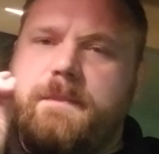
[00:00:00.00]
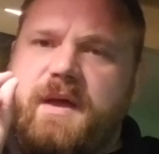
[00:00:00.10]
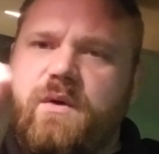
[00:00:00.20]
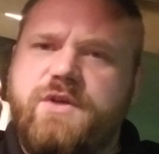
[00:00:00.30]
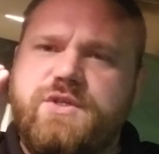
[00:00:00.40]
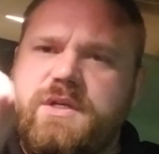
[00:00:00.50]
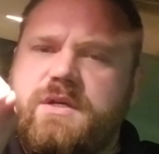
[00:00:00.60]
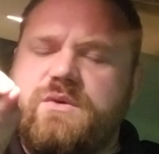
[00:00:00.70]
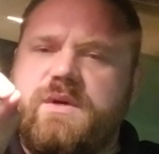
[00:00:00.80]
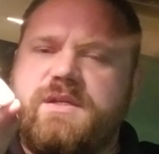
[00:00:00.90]
My question to
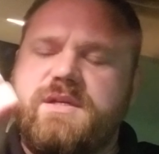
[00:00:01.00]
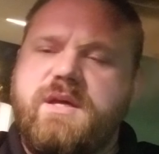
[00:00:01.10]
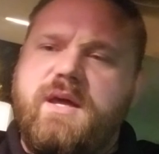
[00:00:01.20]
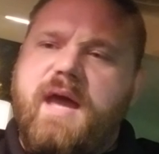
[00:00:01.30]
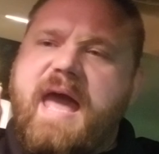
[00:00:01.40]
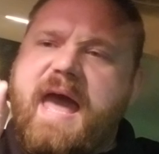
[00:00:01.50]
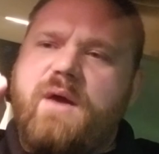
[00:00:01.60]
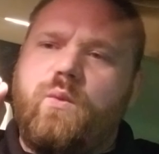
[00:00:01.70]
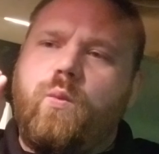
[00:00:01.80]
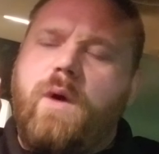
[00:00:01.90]
you is,
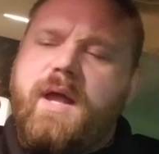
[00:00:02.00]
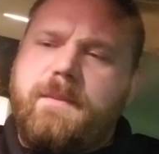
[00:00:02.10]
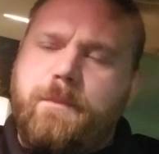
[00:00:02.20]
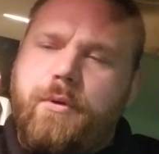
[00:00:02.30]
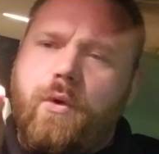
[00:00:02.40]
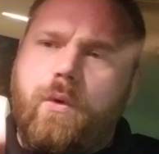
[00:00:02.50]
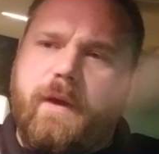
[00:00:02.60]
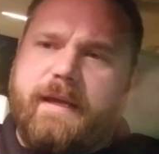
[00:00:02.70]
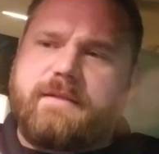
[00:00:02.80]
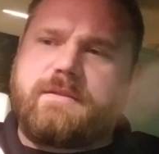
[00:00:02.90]
at what
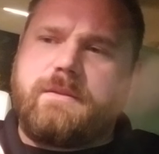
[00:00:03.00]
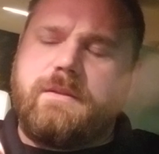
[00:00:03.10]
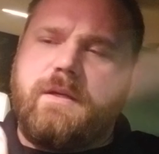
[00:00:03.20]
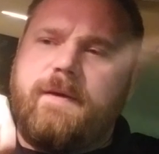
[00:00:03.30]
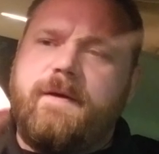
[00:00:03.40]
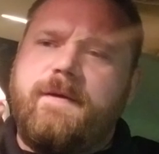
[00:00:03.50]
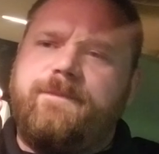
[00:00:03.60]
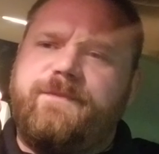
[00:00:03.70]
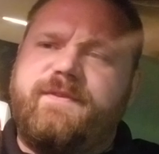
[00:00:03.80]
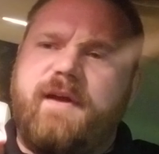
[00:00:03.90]
point
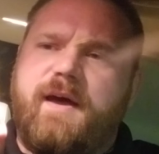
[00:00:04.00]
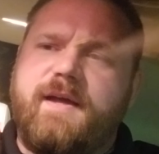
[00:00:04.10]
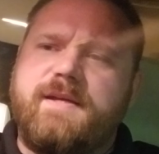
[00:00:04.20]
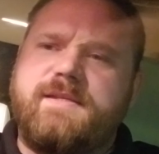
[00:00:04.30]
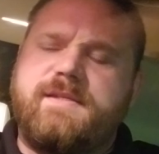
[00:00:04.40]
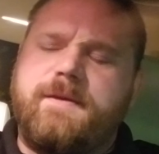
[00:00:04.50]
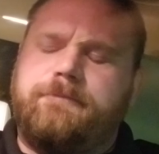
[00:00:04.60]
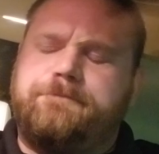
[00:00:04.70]
does,